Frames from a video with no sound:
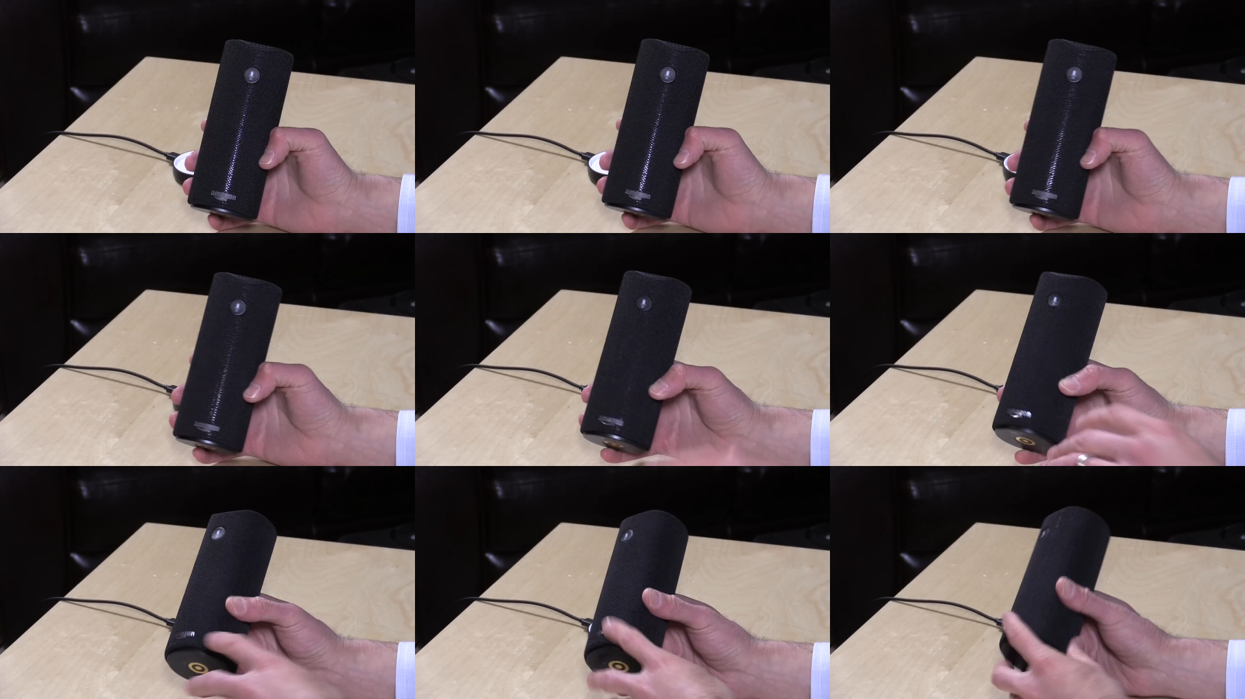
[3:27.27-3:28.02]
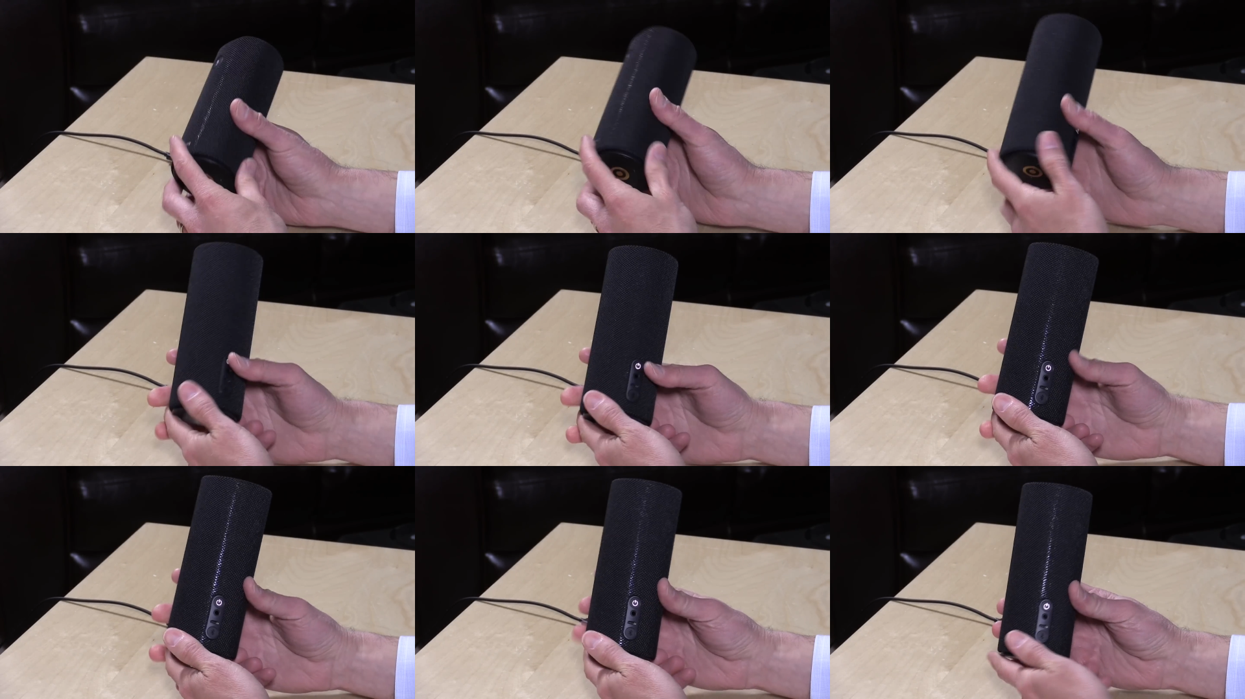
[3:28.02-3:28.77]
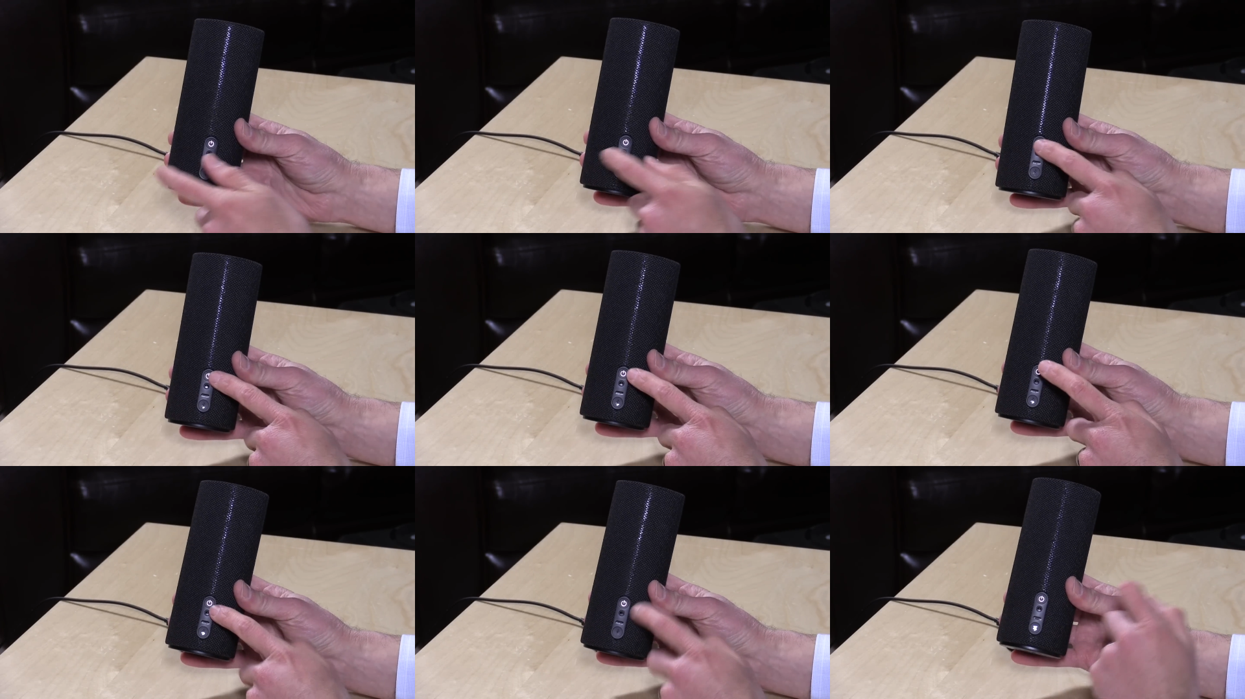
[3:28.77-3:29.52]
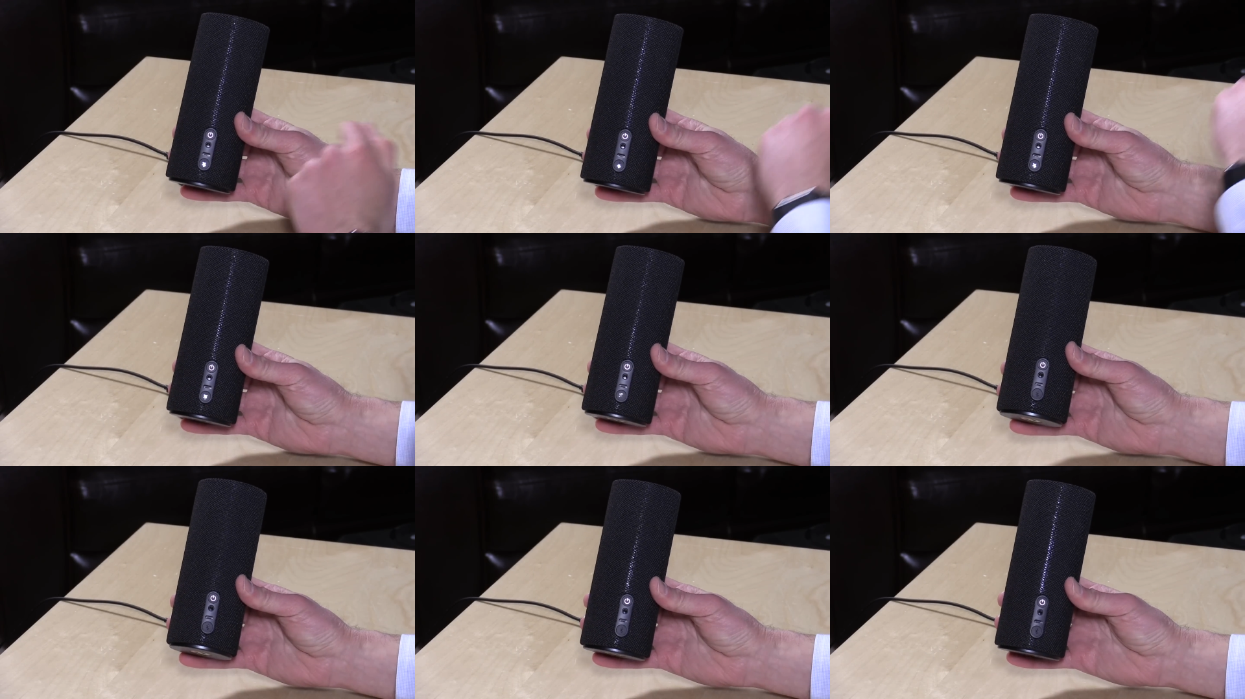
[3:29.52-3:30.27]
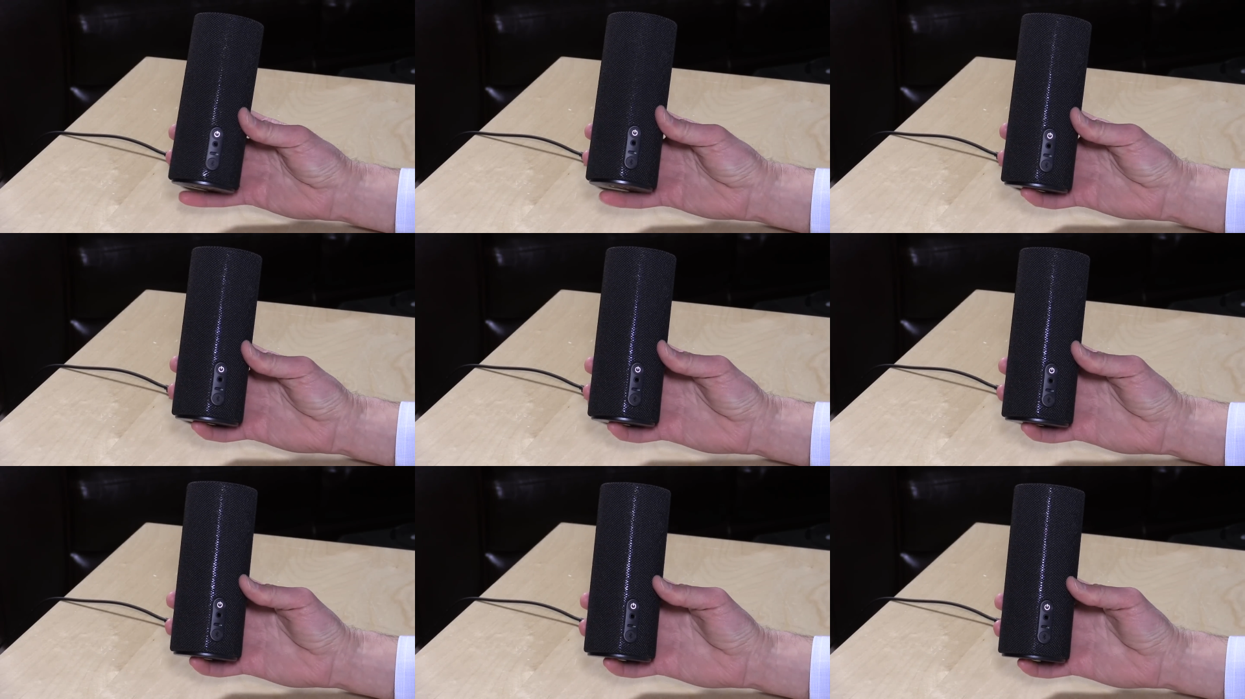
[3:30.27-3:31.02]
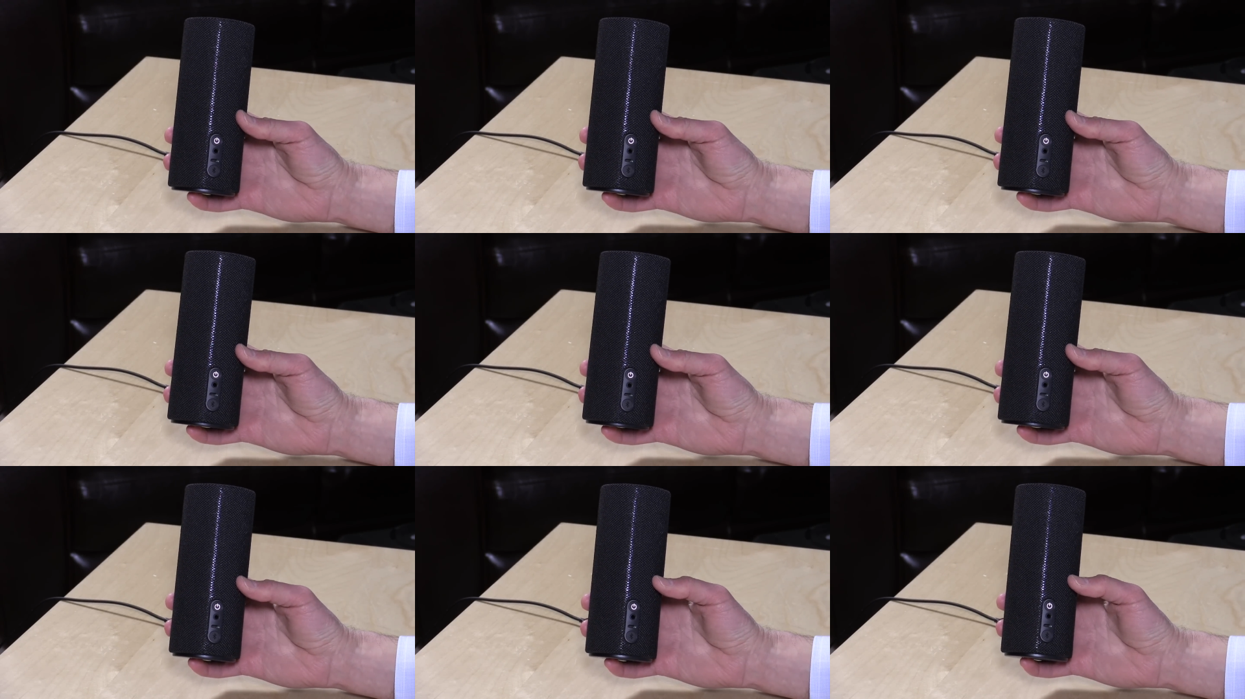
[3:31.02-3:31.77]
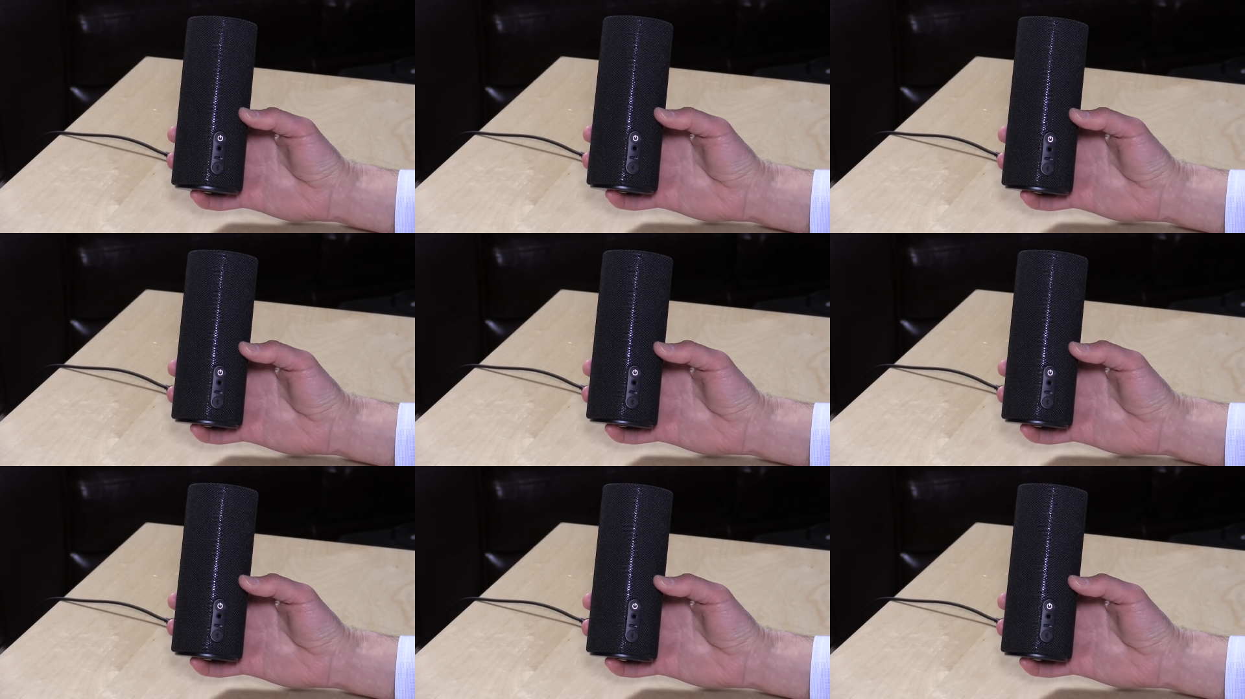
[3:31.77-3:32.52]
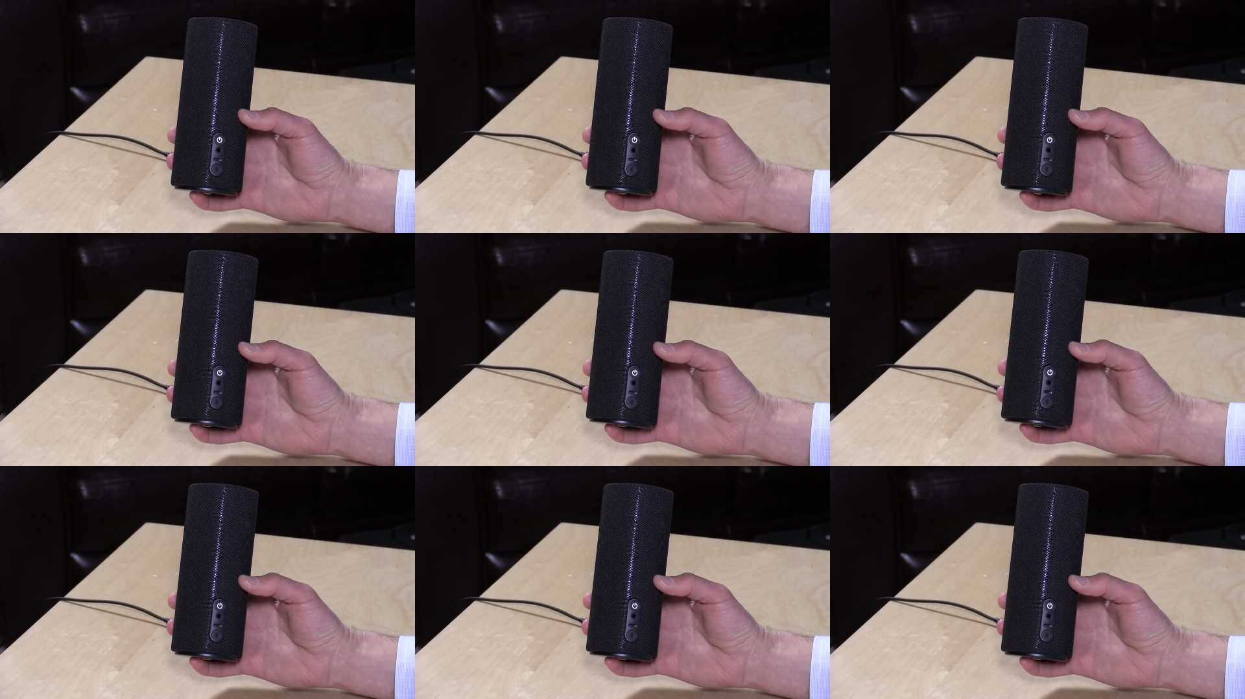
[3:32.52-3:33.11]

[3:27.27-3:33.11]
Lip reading: (no speaker visible)